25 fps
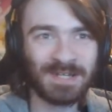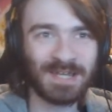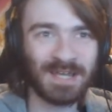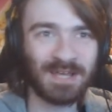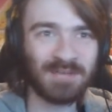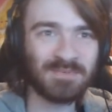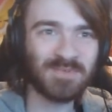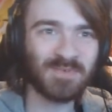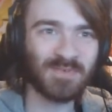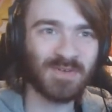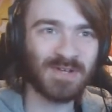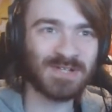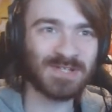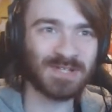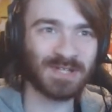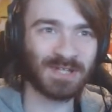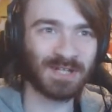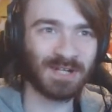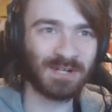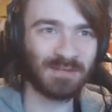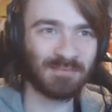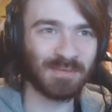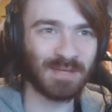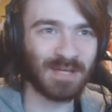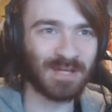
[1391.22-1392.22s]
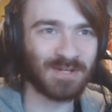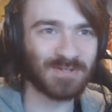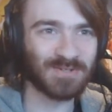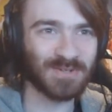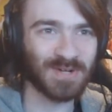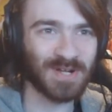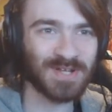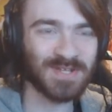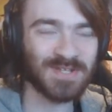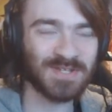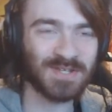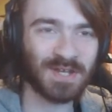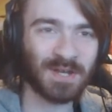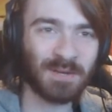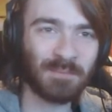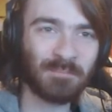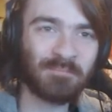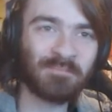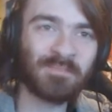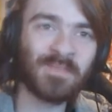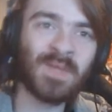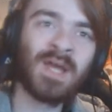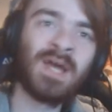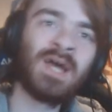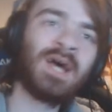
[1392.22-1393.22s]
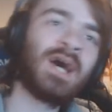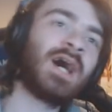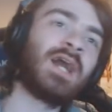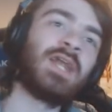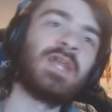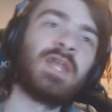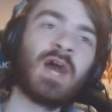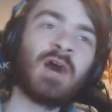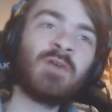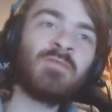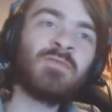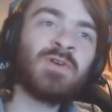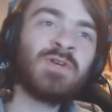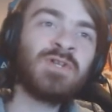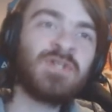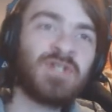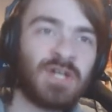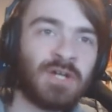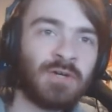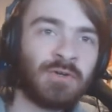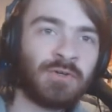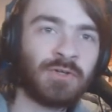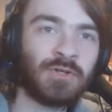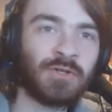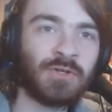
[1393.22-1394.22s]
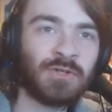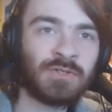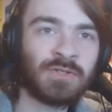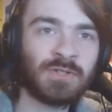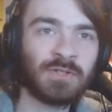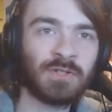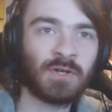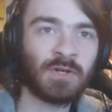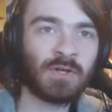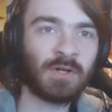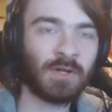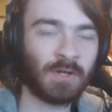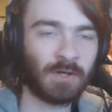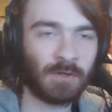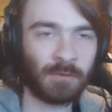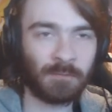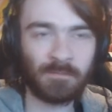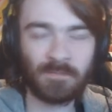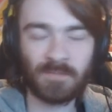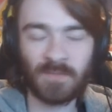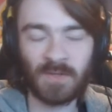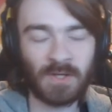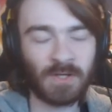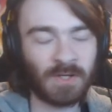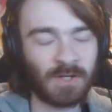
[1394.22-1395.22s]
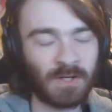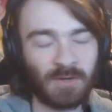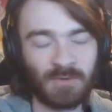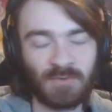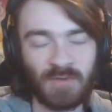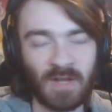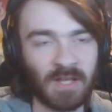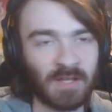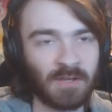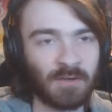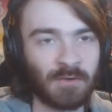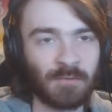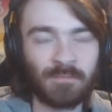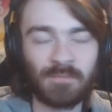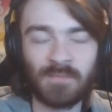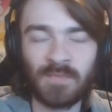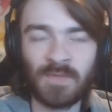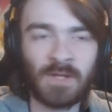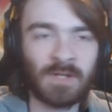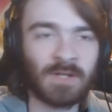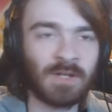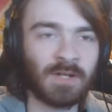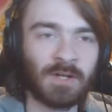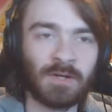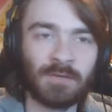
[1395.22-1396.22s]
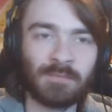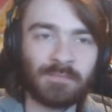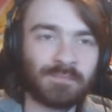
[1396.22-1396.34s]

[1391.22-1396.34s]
Keeps things a little bit interesting. Another Geodude? No, no, no. No, no, no, thank you. No, no, no.